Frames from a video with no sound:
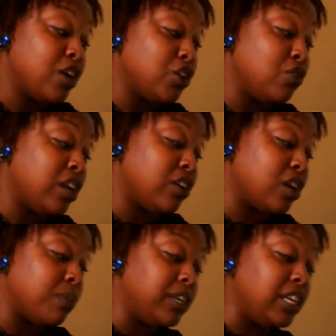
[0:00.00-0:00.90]
you didn't
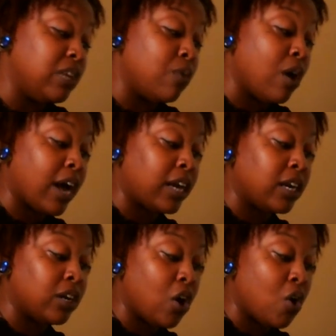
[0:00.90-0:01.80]
completely walk out of
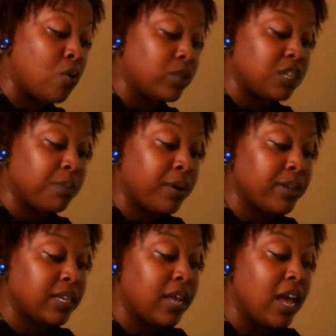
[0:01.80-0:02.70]
the cold with this
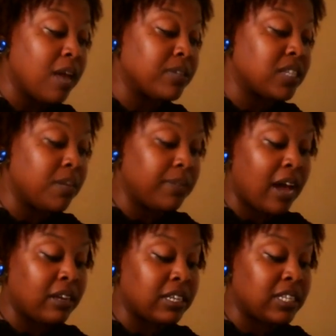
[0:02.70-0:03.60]
person. But some of
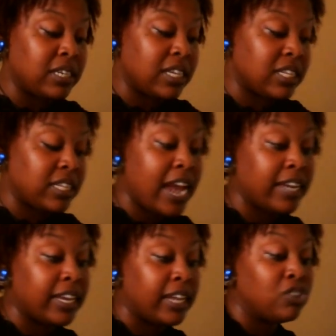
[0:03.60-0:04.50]
y'all are sitting in
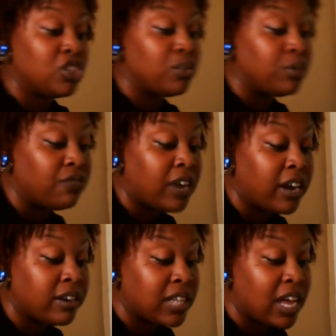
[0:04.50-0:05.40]
stagnant energy with a
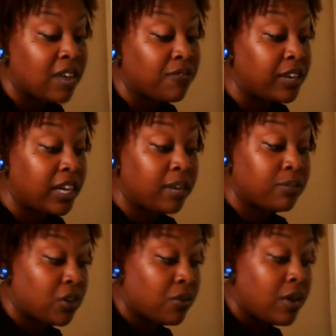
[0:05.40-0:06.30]
fire sign for damn
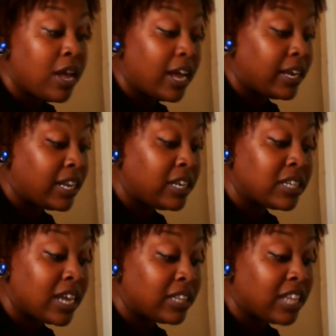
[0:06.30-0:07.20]
show. And it looks
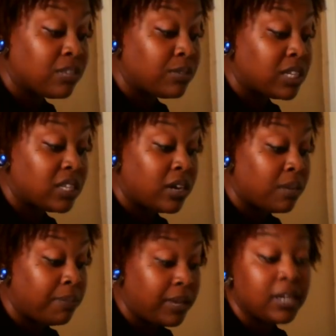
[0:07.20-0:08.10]
like that's what it's going to
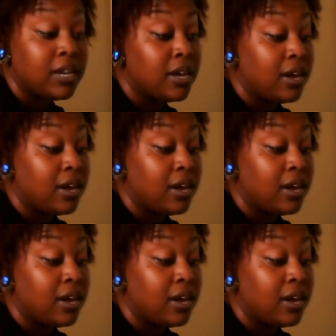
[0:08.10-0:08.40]
be